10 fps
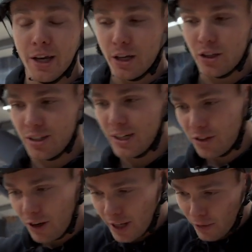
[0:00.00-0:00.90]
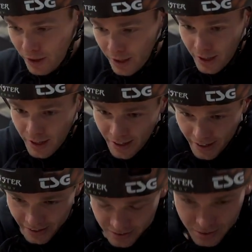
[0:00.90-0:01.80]
because an unturn down
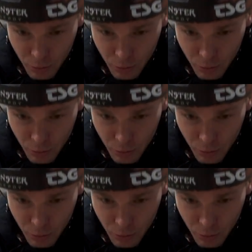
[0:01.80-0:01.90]
is